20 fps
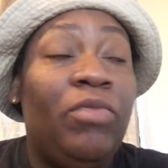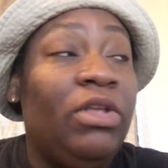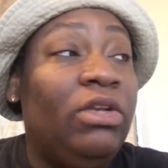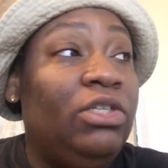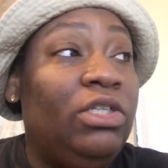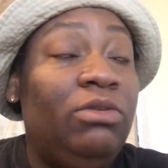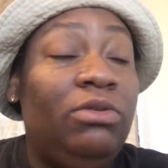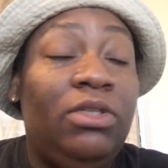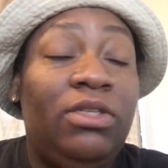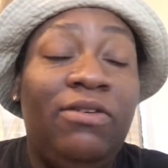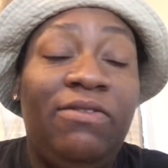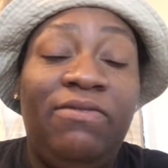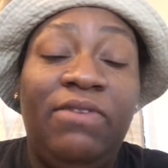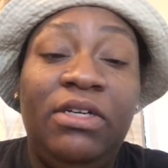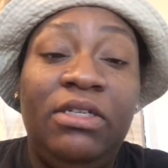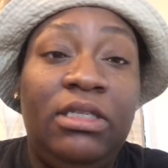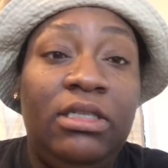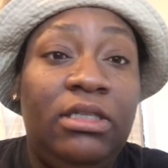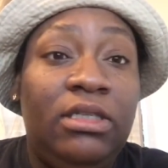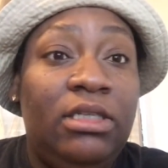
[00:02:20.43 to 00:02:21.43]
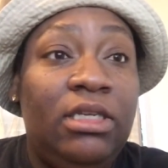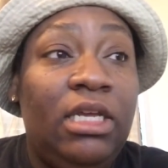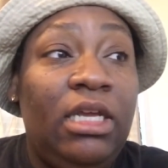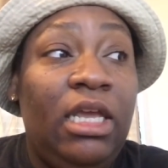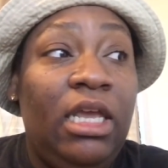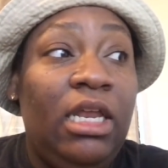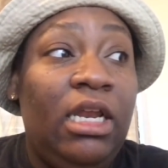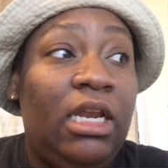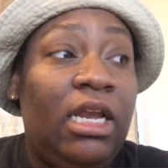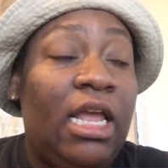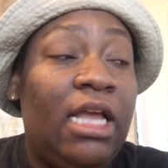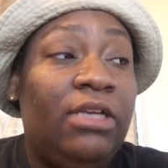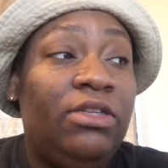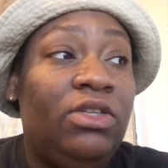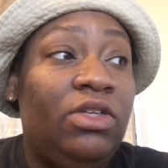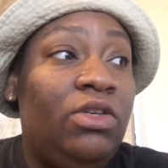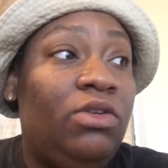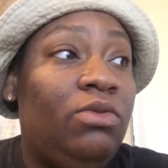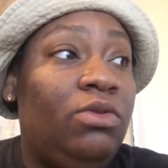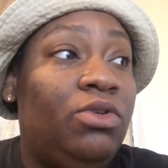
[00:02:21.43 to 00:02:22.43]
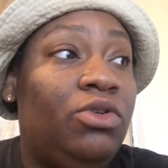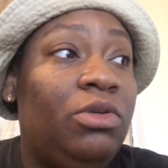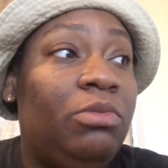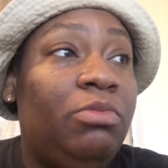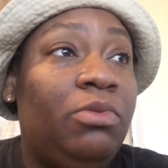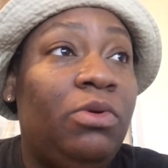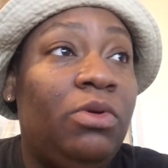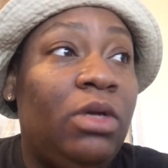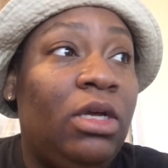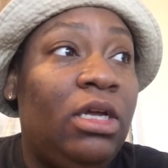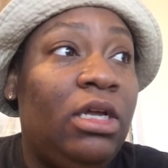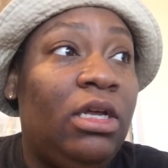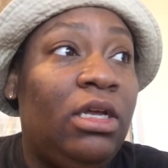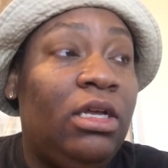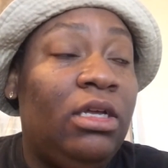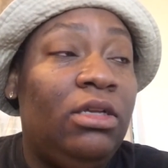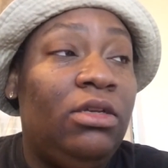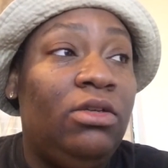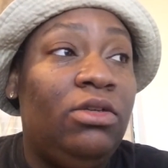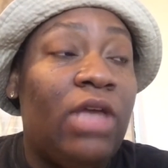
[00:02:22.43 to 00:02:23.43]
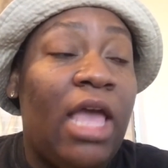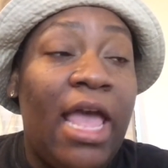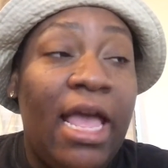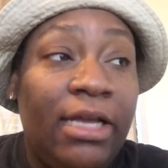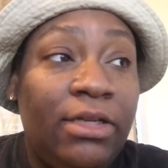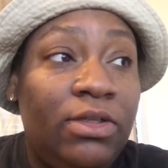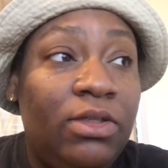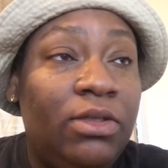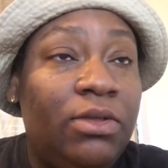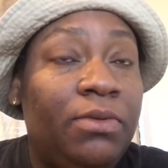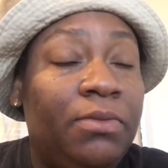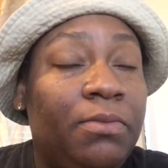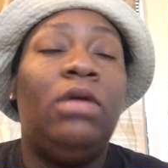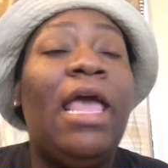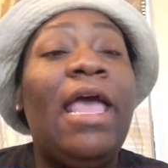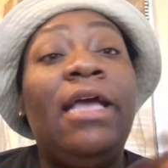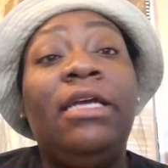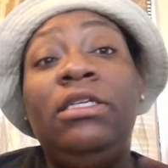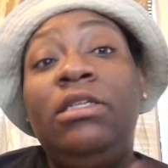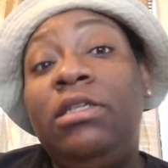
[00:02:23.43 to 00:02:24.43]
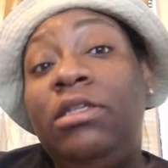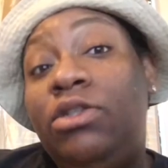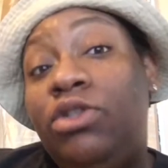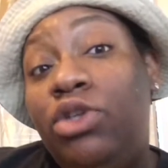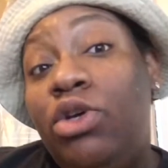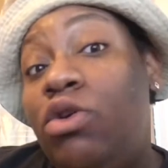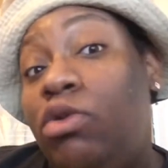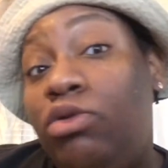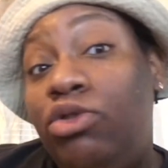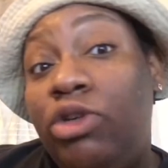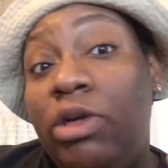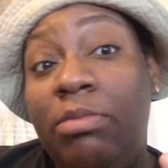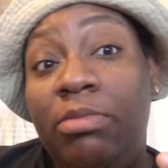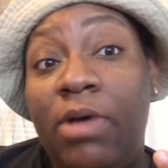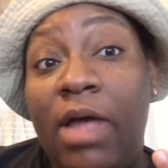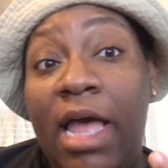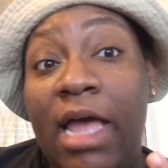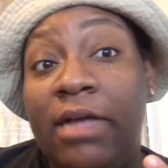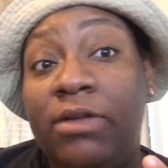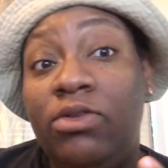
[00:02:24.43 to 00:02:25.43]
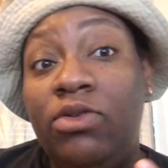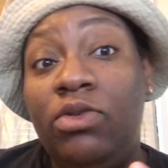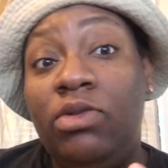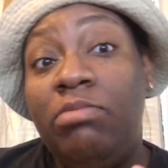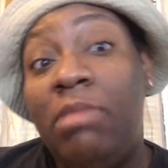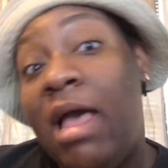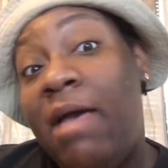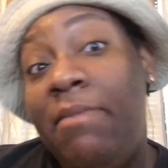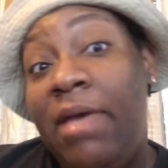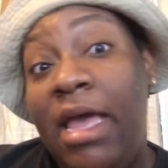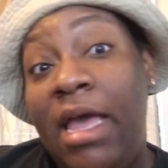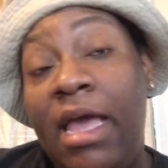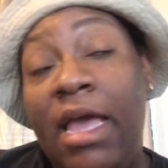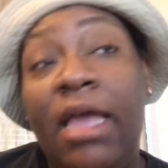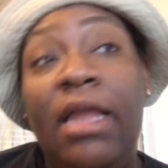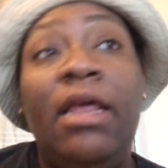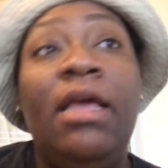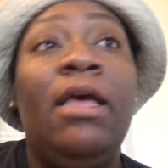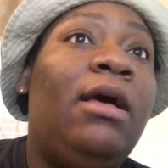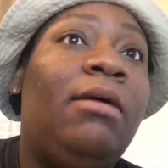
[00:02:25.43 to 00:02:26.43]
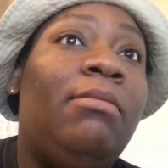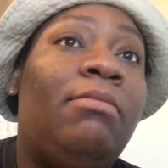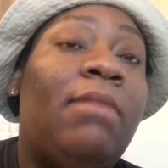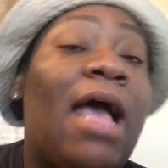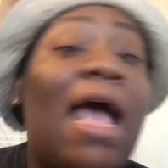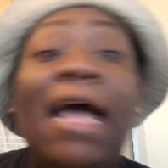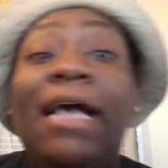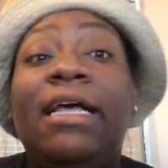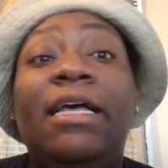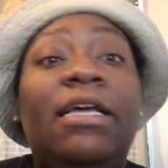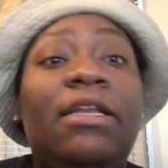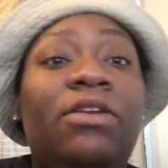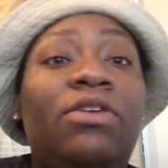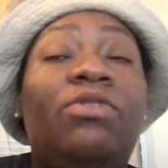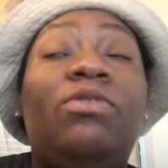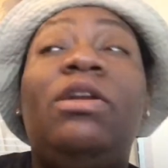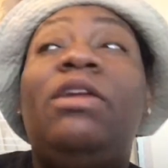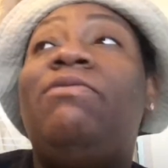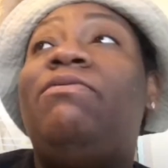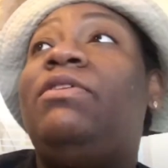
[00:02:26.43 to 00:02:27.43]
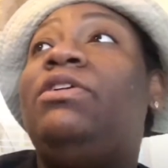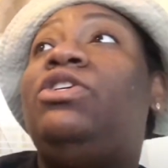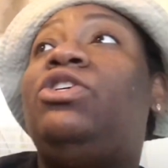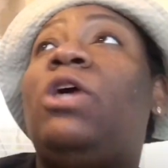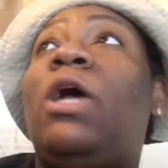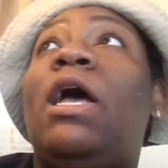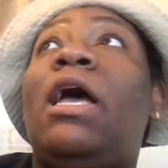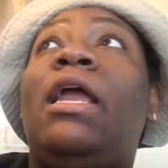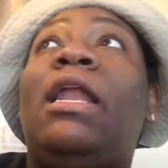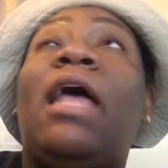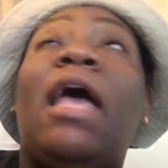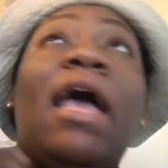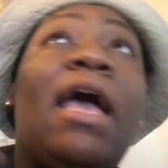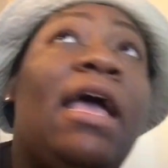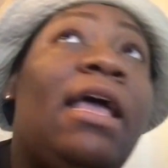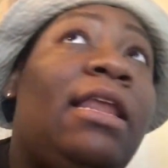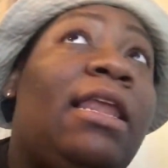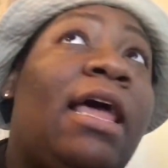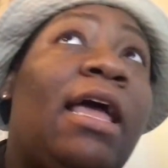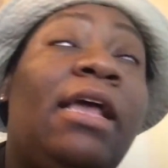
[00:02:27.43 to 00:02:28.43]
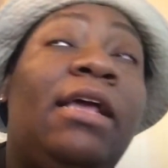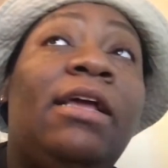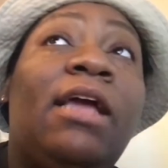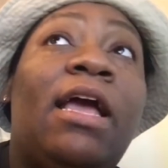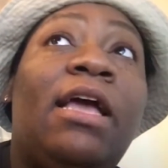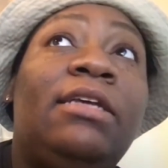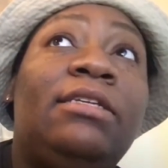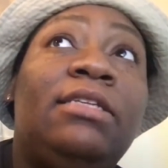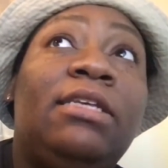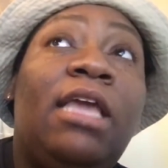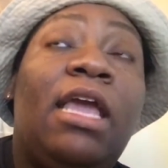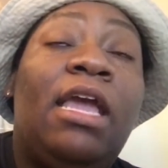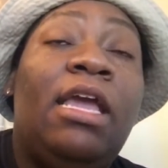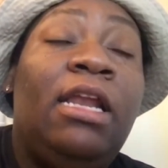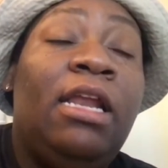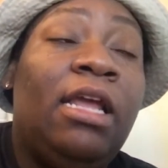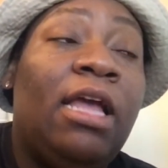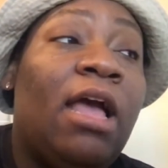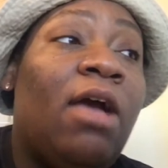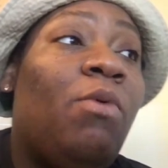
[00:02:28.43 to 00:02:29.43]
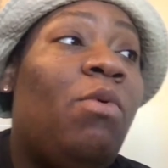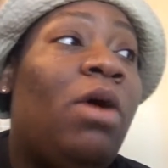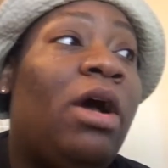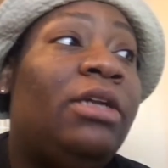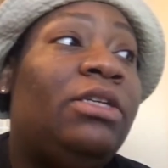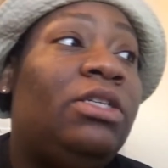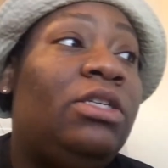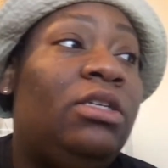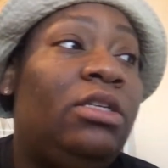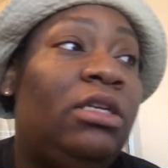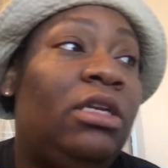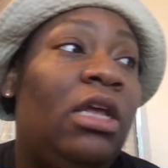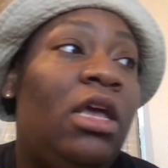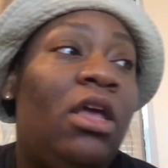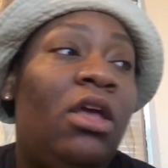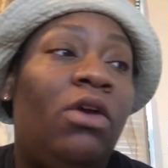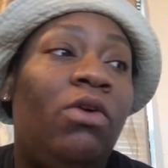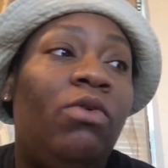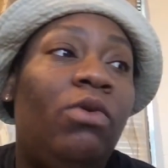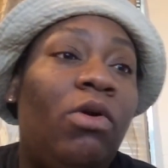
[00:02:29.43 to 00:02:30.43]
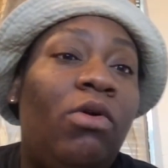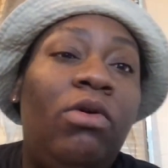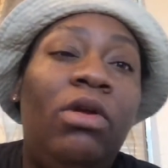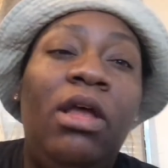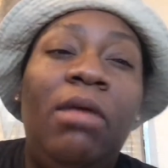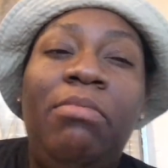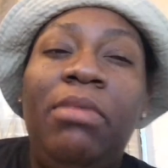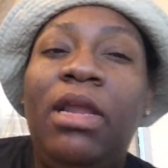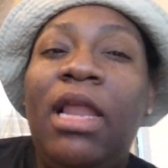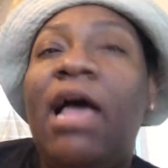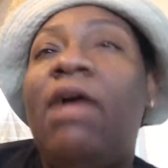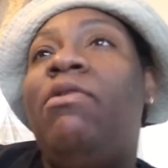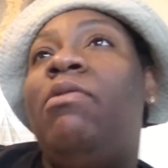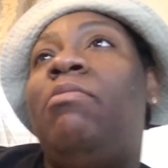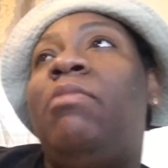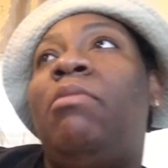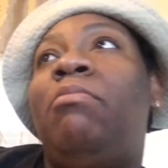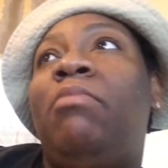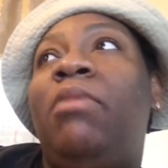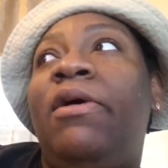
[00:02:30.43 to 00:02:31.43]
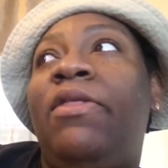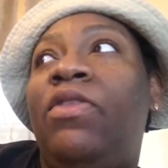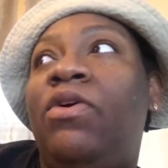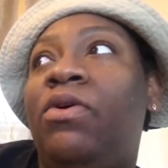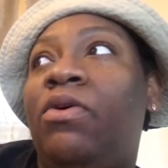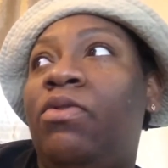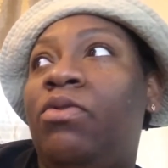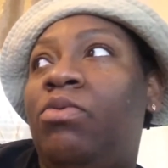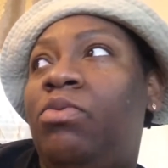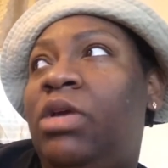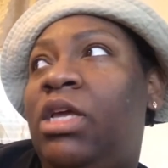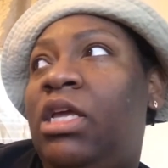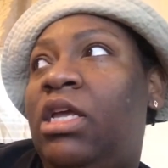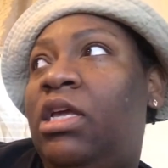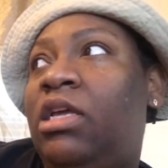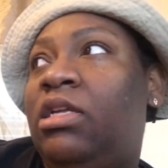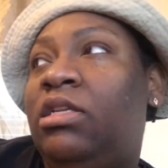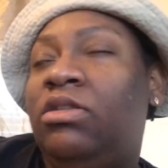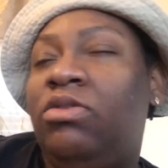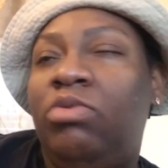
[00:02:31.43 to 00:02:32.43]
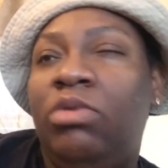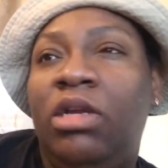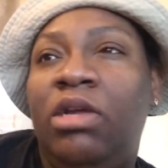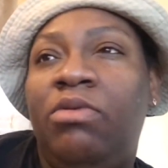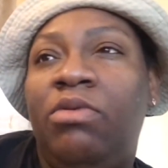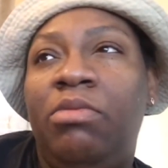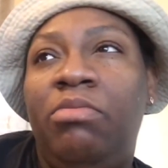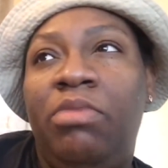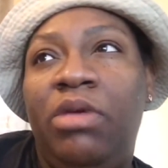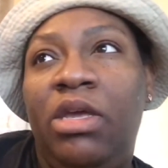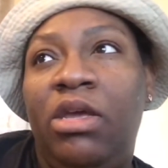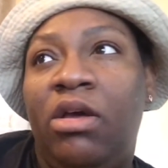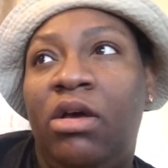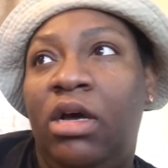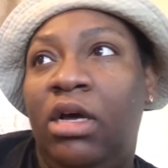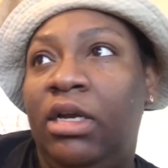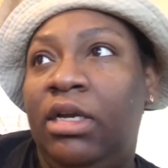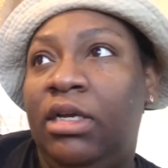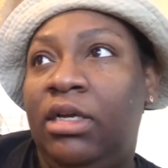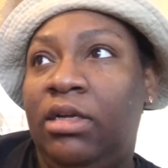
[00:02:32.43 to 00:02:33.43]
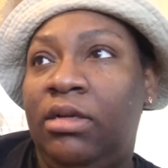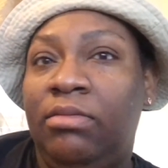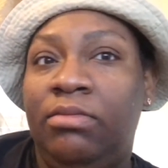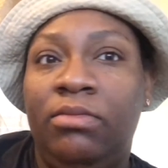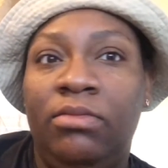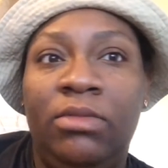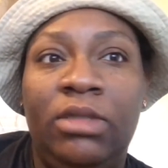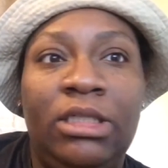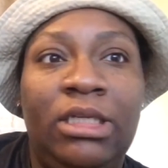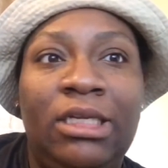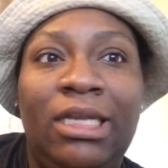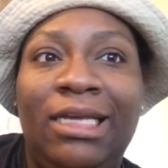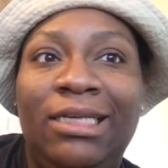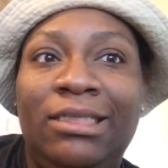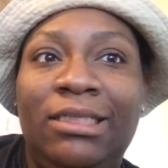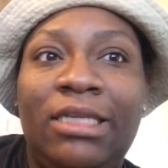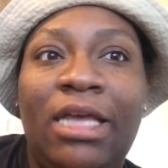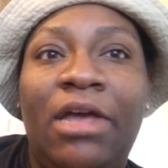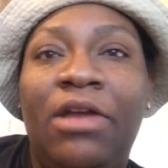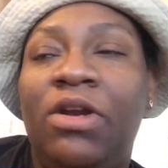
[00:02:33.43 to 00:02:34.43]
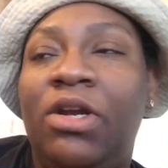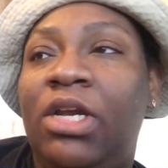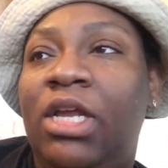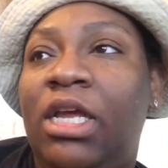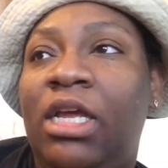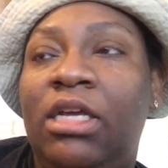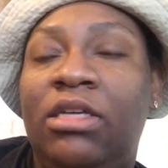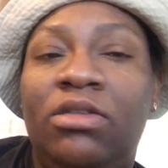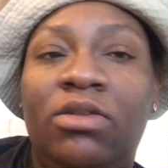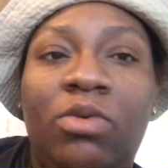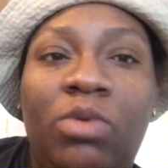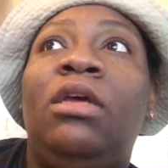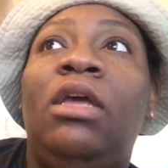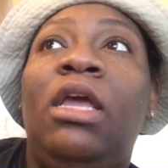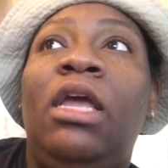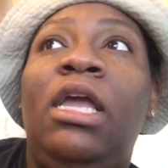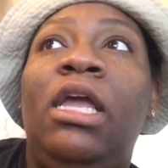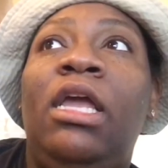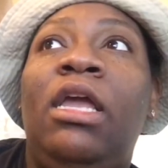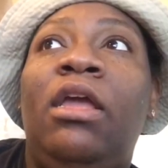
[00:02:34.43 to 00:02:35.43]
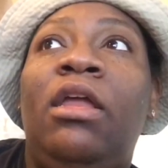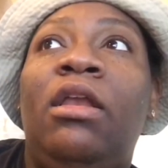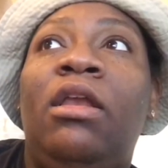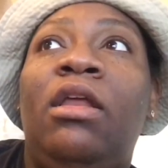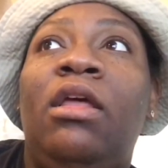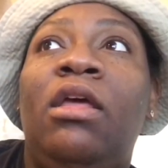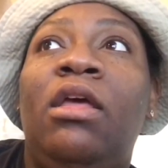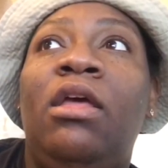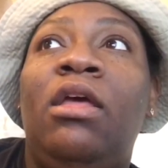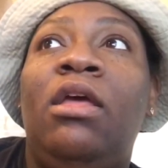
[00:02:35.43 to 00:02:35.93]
She was the first to stick it and execute the triple axel. Actually, two triple axels, my bad. I couldn't do it if I tried. I like ice skating. I watched it growing up a lot with my mother on the weekends when it would be on like Saturdays. And